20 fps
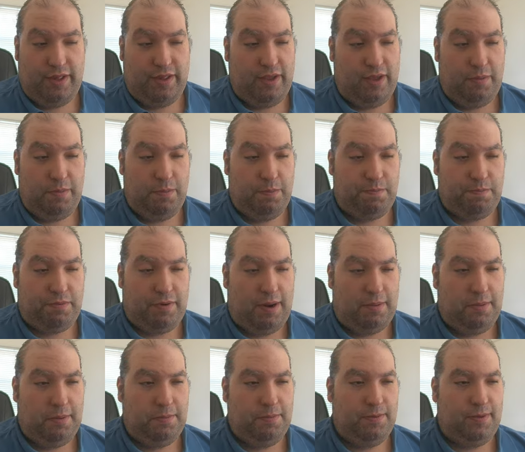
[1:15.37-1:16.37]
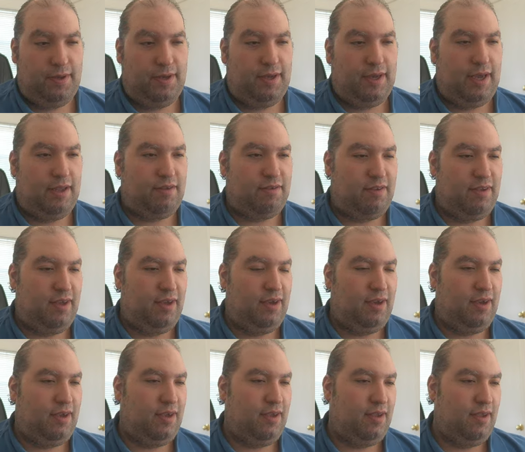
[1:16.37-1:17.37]
They probably, I
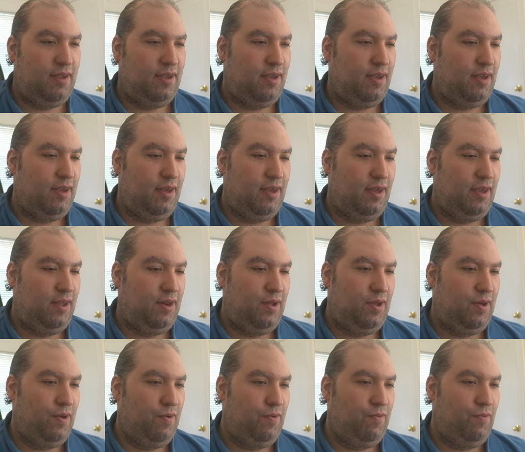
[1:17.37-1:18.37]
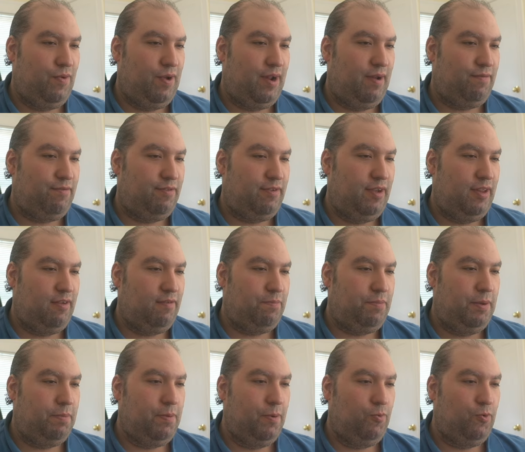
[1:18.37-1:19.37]
think, what I've seen
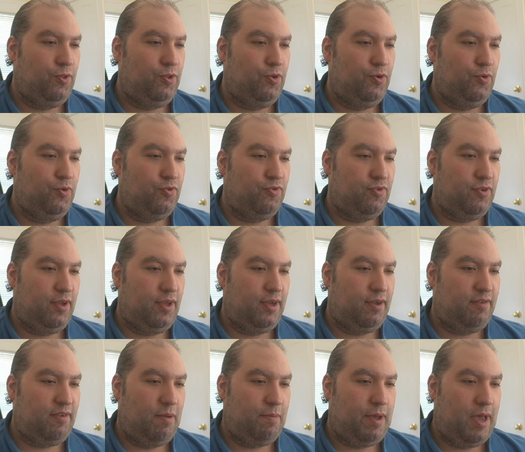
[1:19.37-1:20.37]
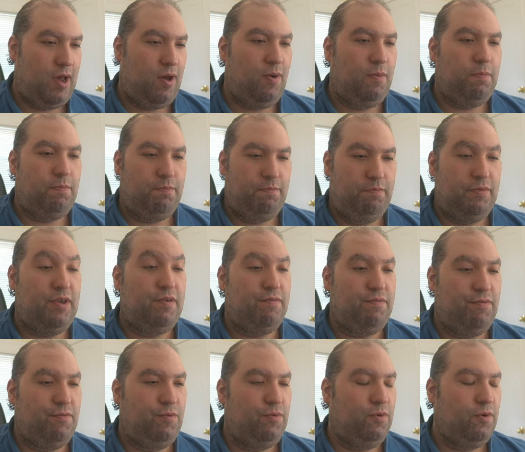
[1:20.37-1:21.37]
that people would do is like somehow
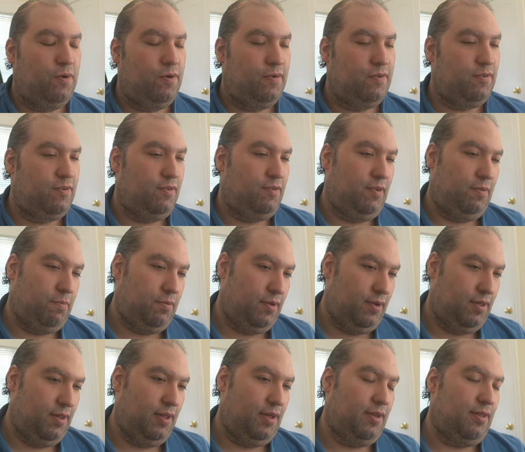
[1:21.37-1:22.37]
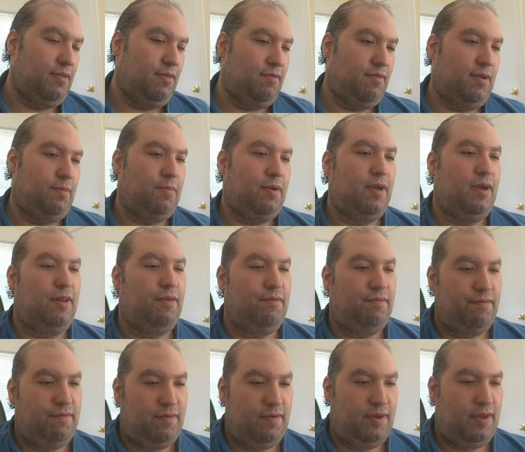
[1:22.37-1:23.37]
b4. So they played like some kind
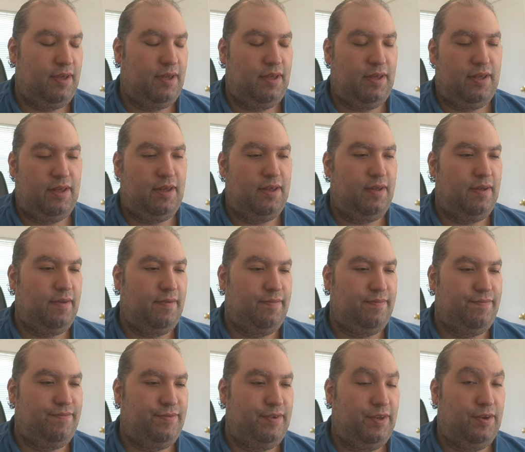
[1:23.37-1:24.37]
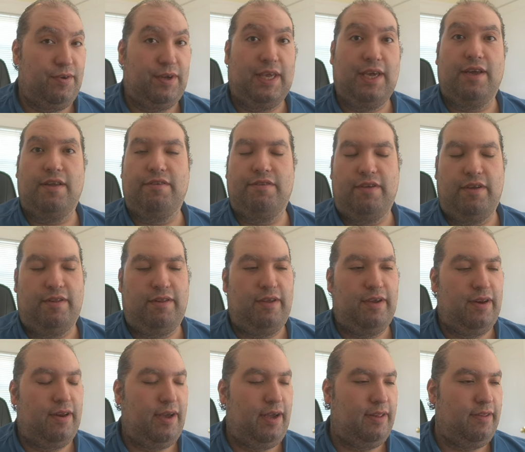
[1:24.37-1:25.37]
of, King's
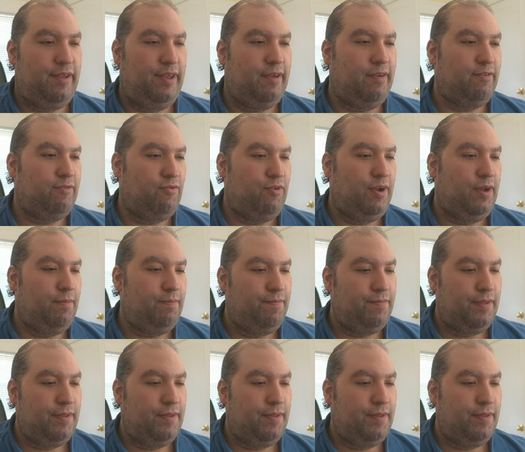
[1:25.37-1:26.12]
Indian ideas, right?